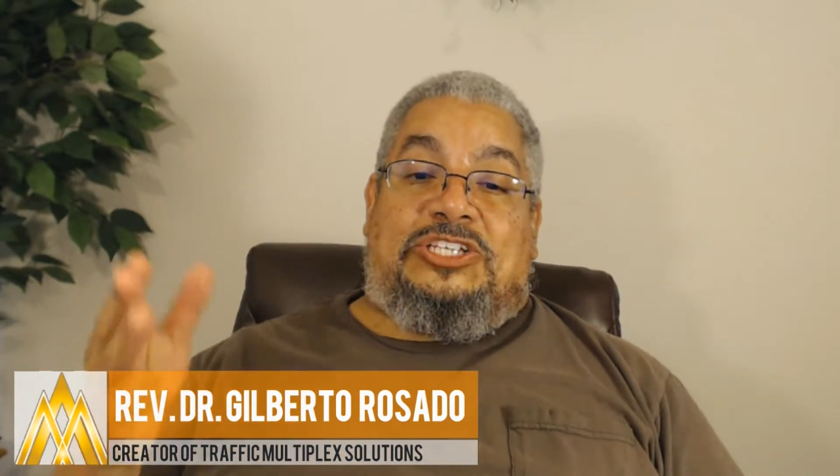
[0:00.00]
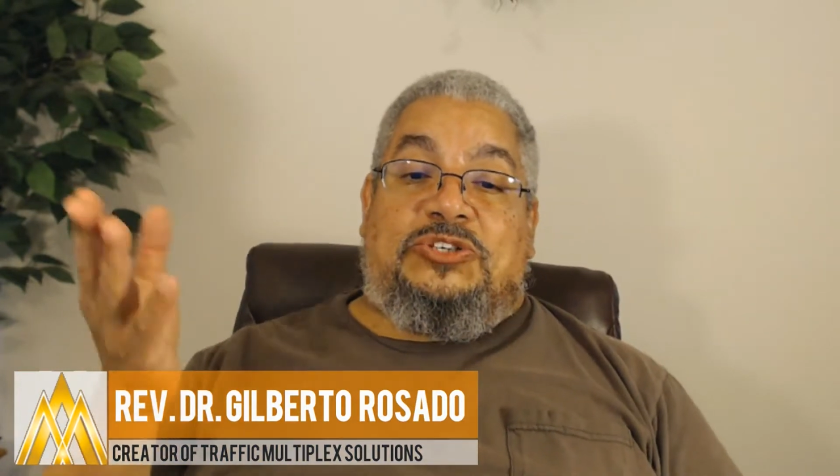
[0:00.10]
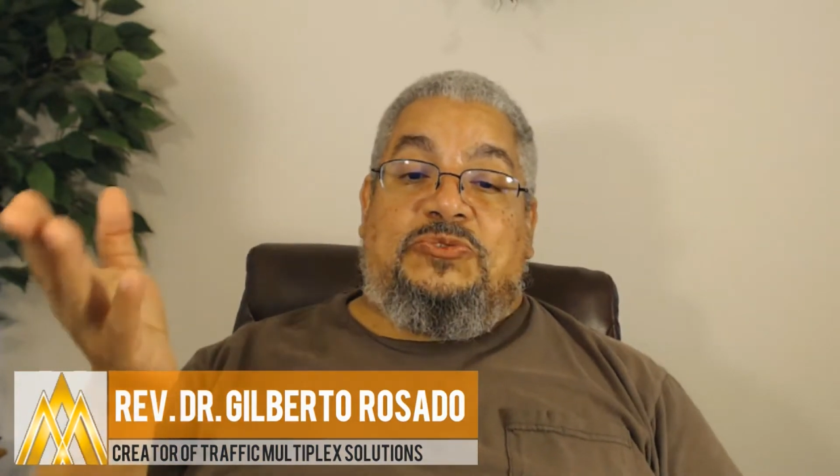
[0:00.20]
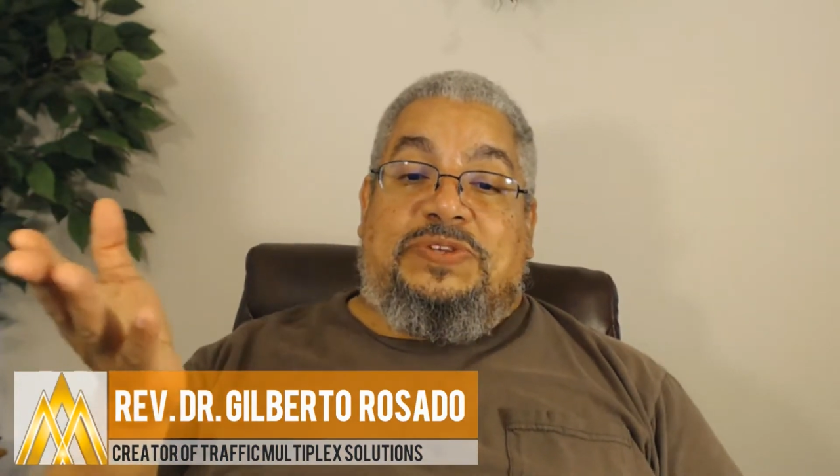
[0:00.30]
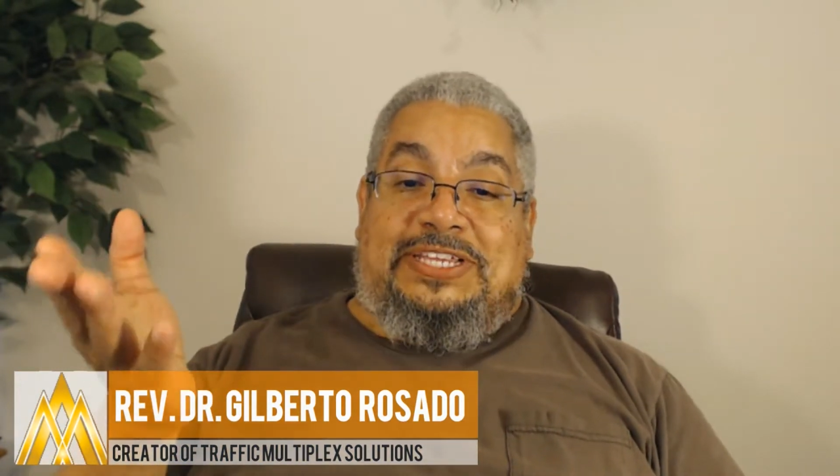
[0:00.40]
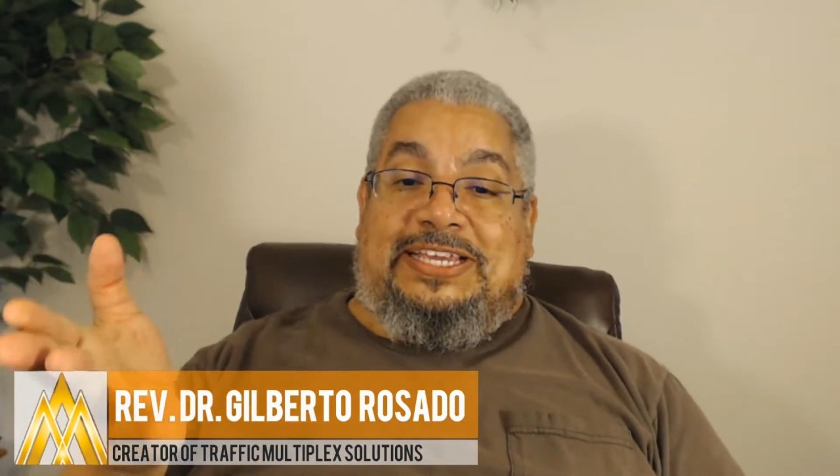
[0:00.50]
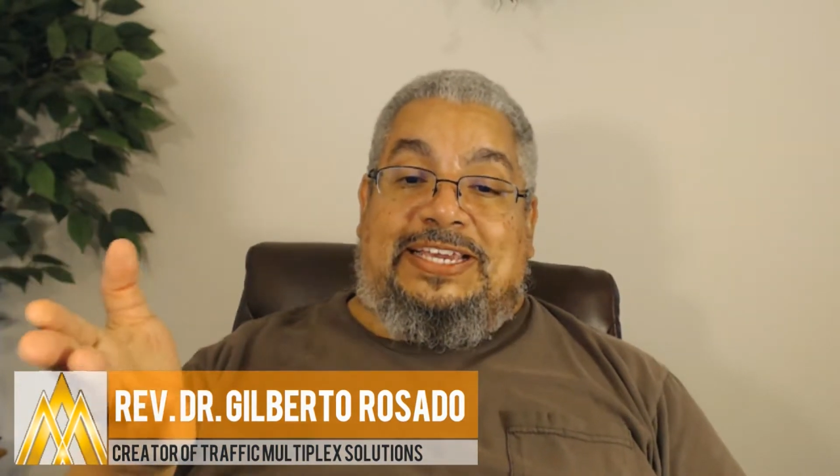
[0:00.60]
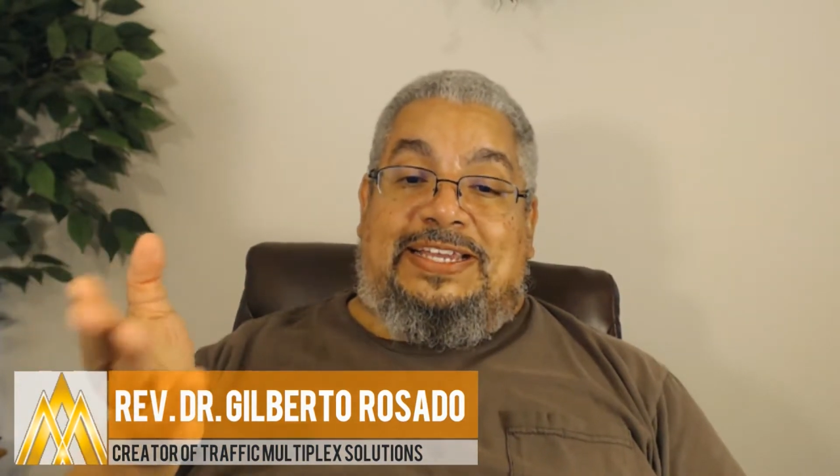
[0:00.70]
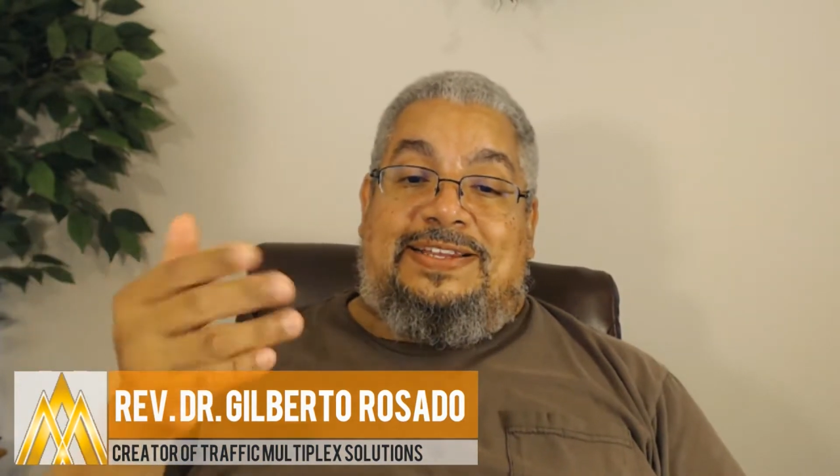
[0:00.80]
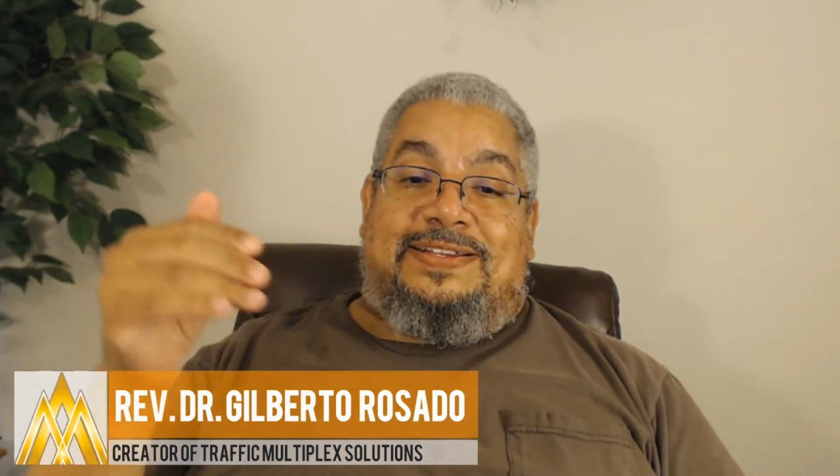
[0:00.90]
You
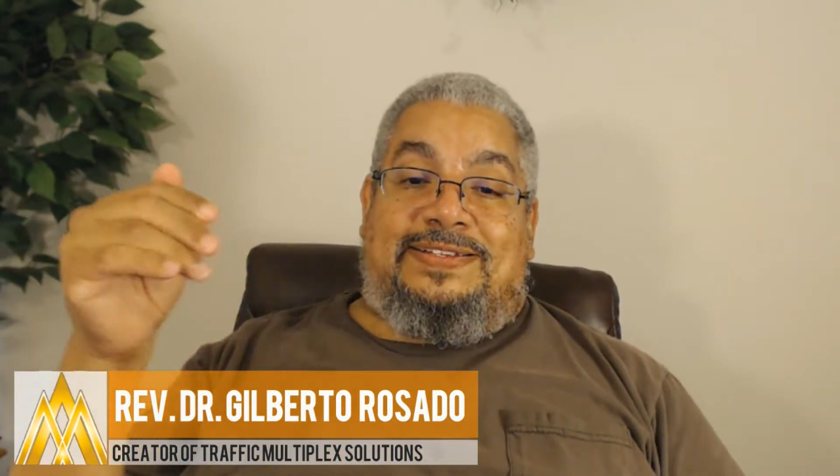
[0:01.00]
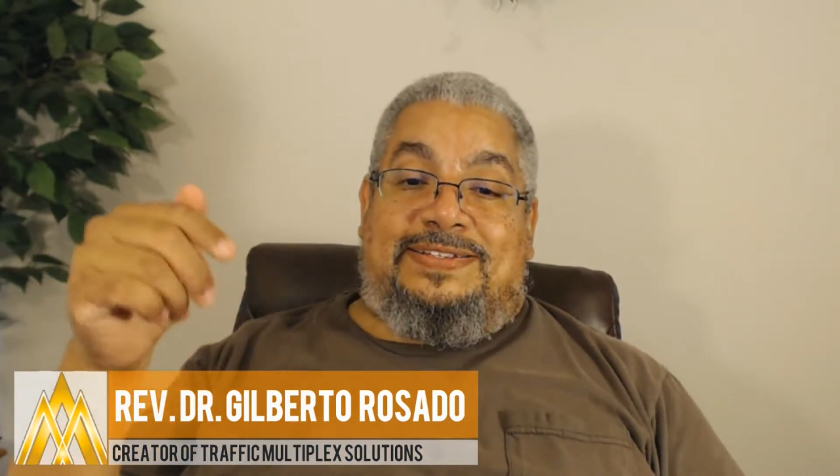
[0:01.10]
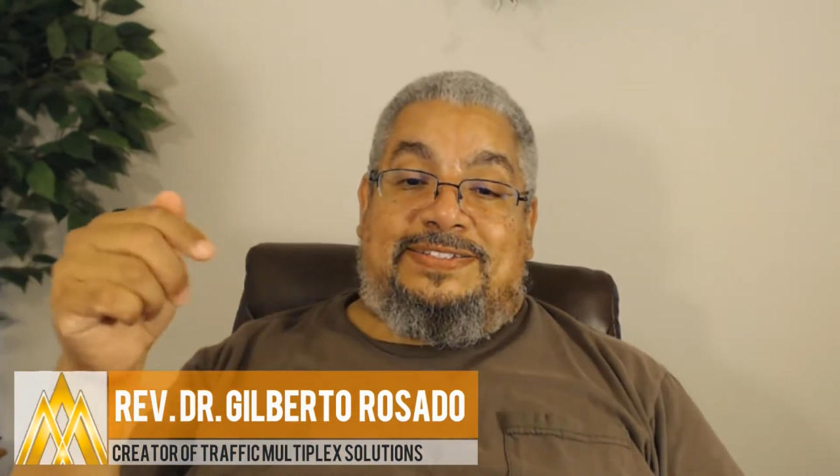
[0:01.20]
need